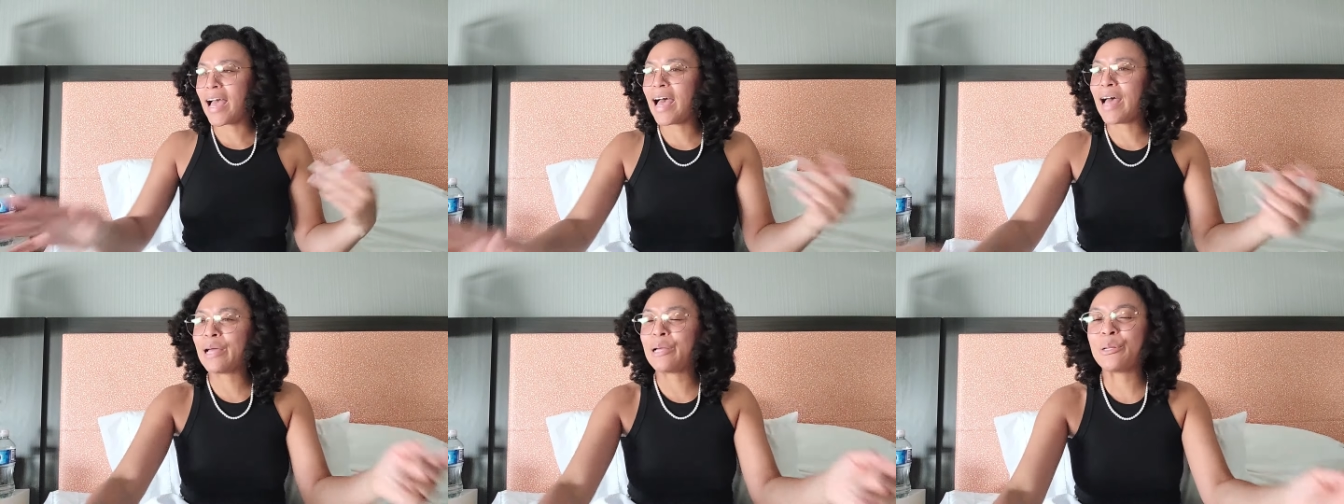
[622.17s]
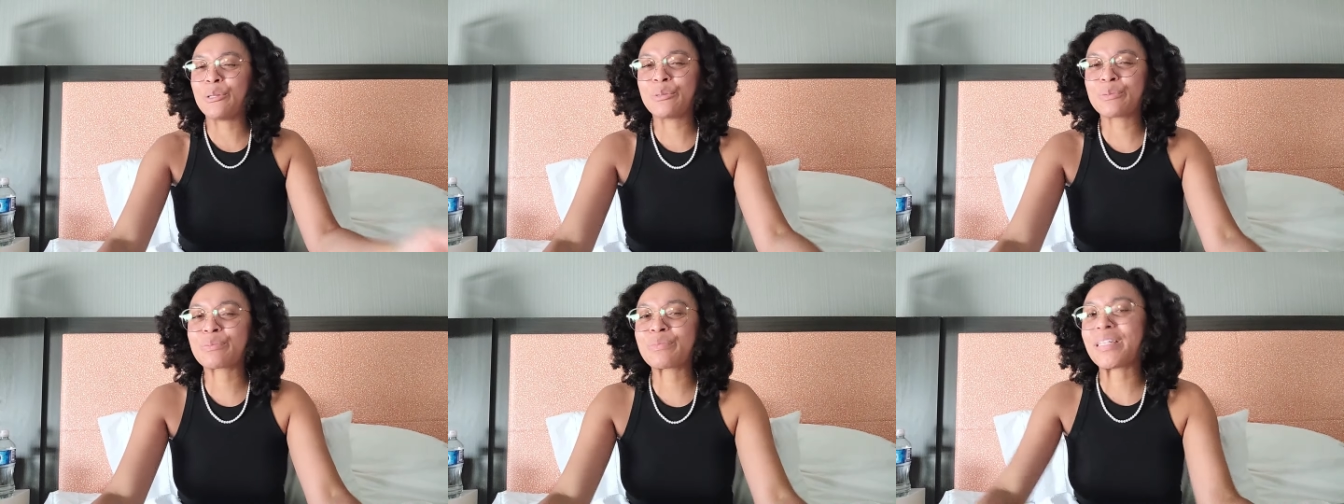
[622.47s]
I
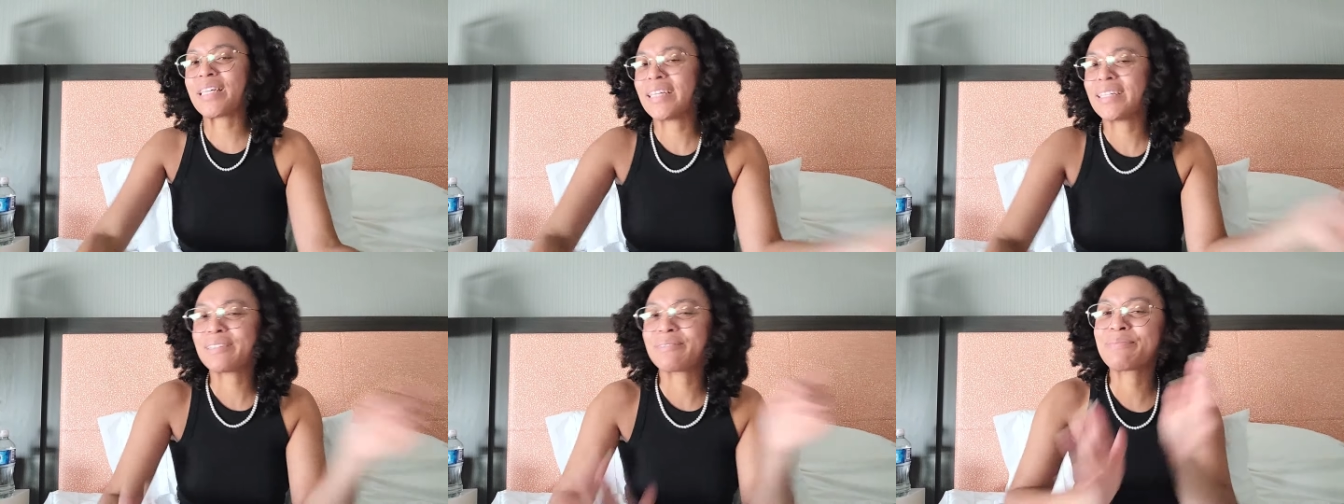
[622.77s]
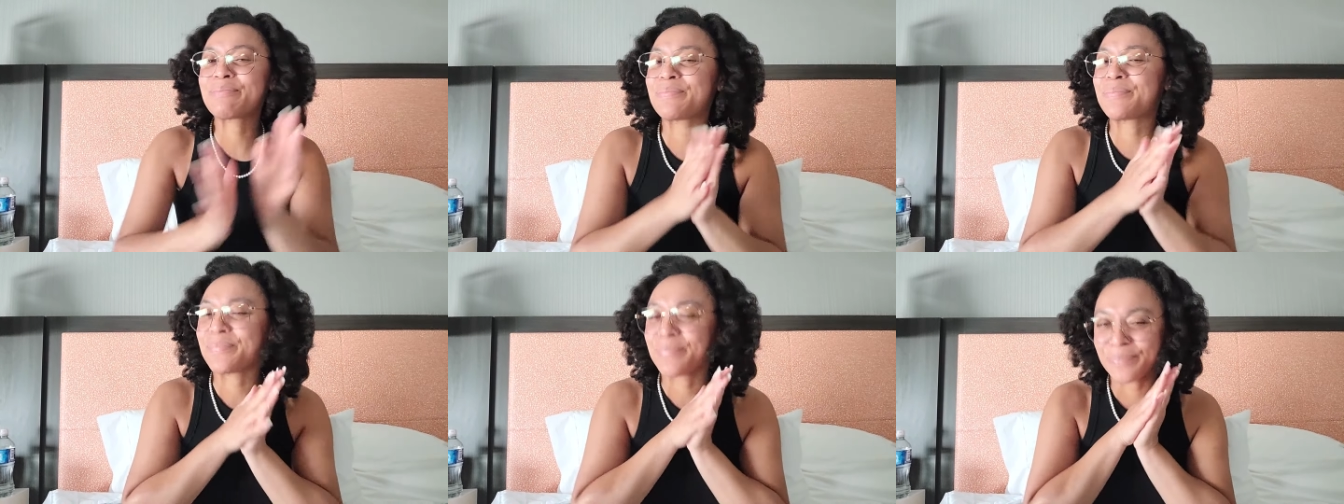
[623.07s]
don't
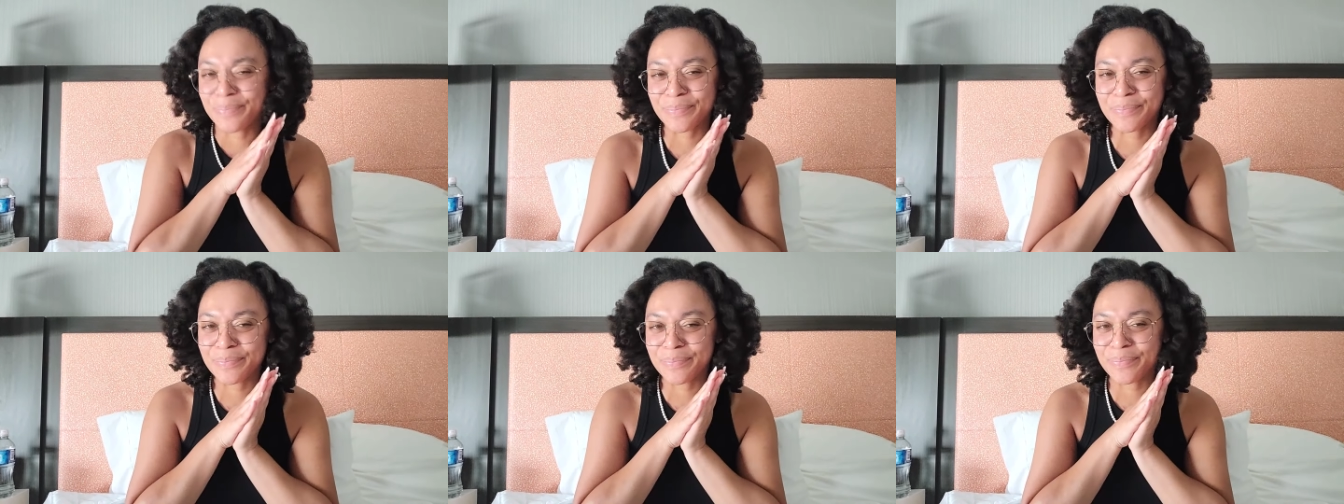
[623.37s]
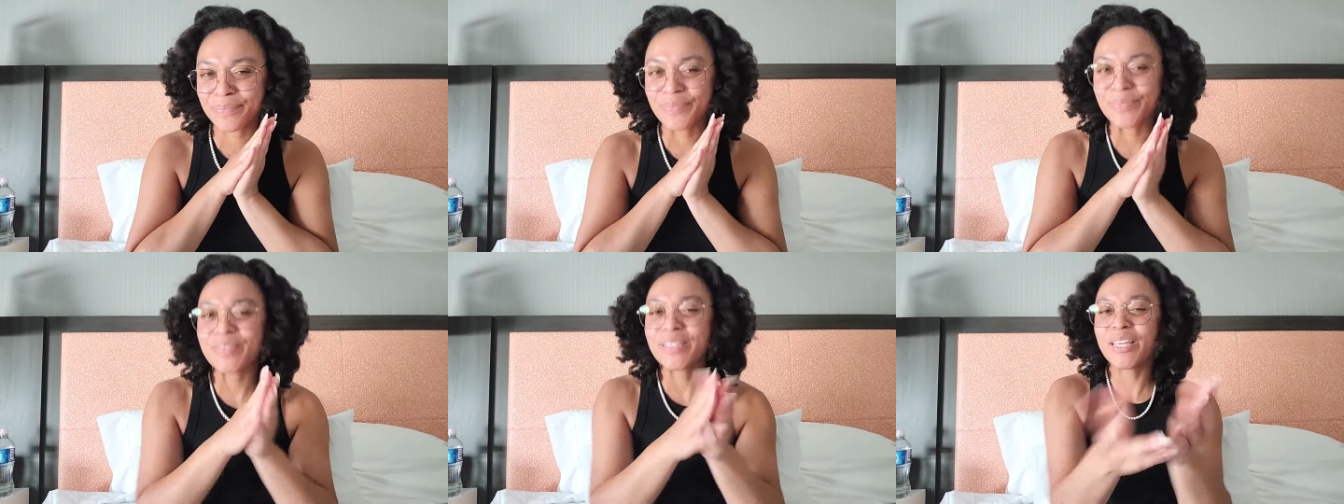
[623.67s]

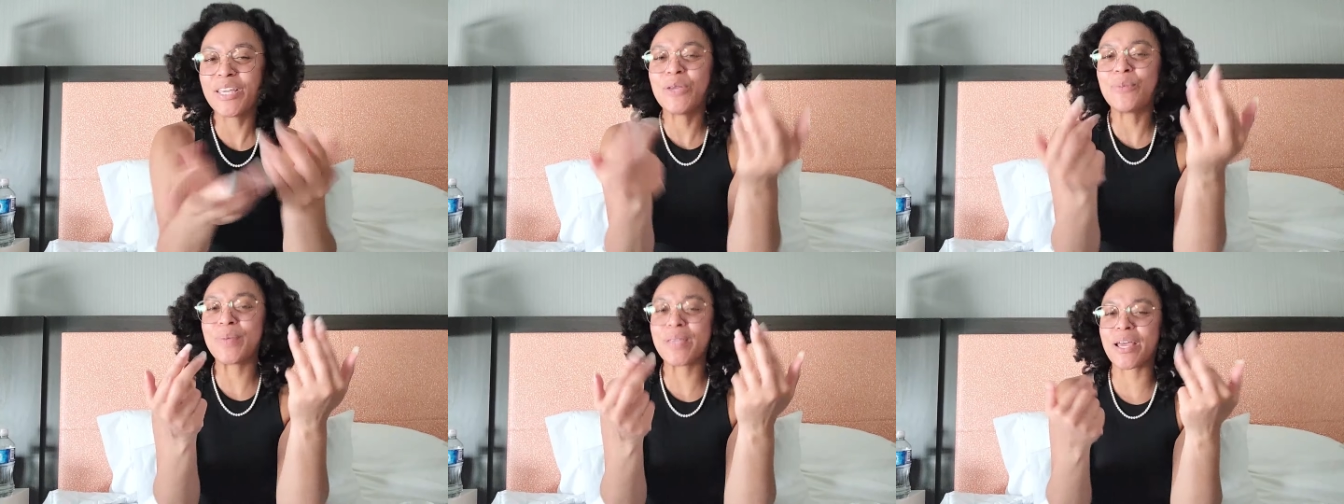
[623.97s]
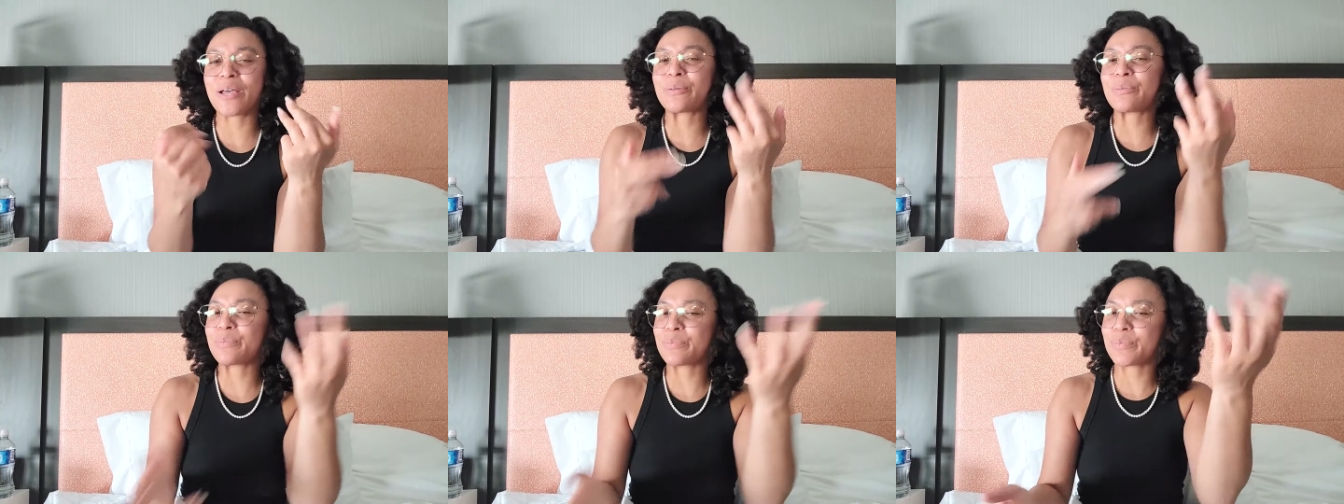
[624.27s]
hear me
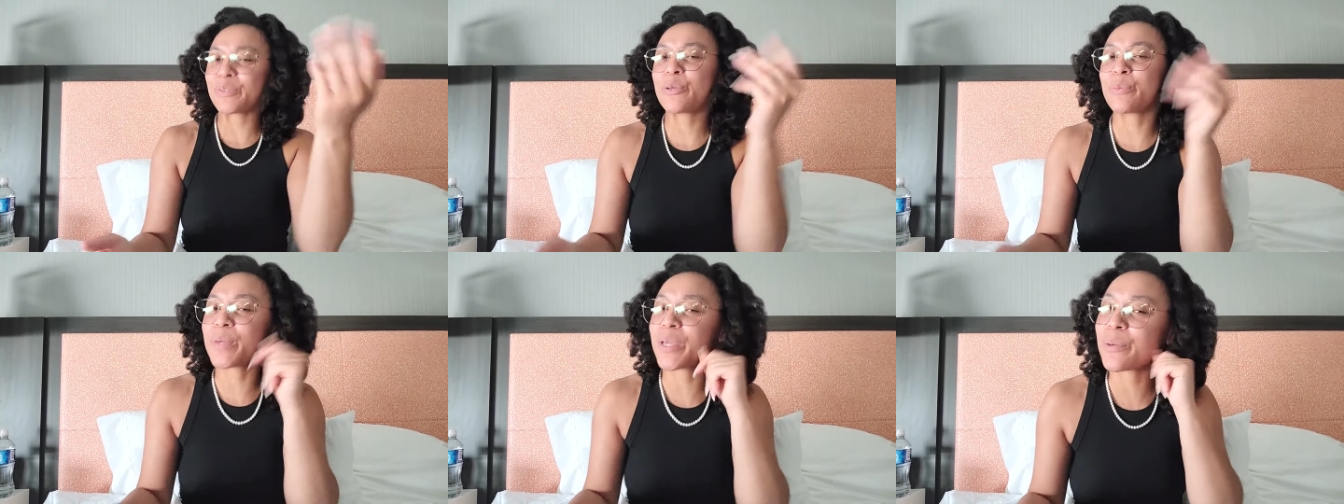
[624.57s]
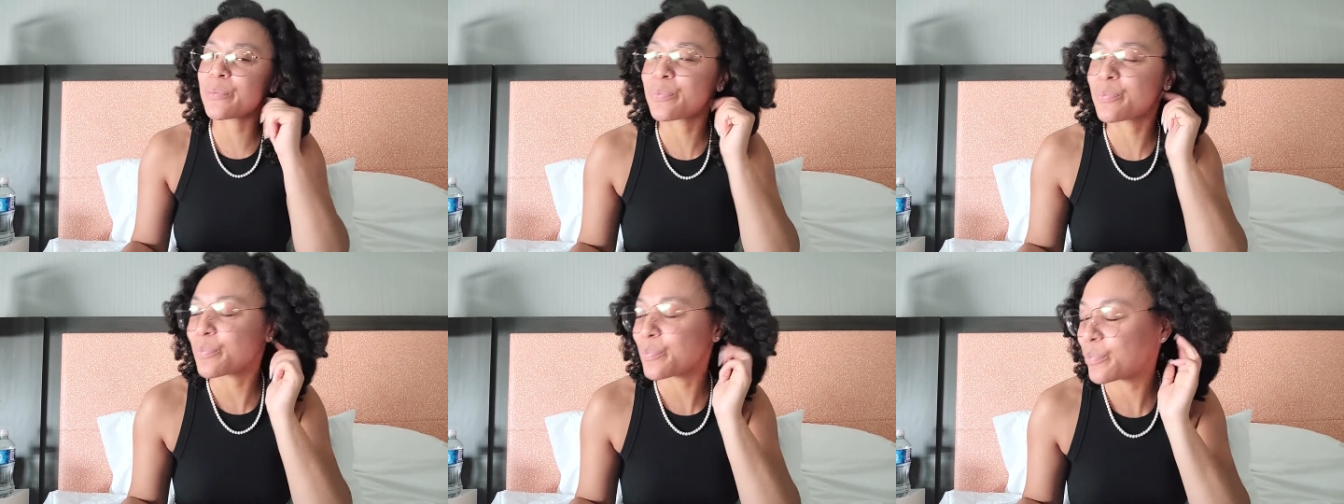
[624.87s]
out. Hear me
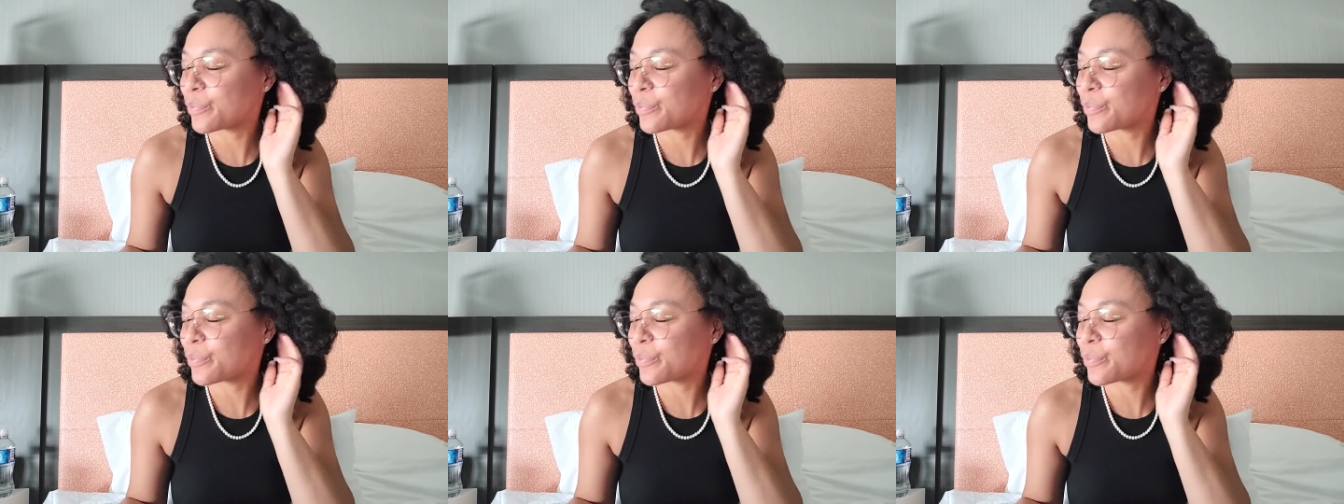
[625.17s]
out.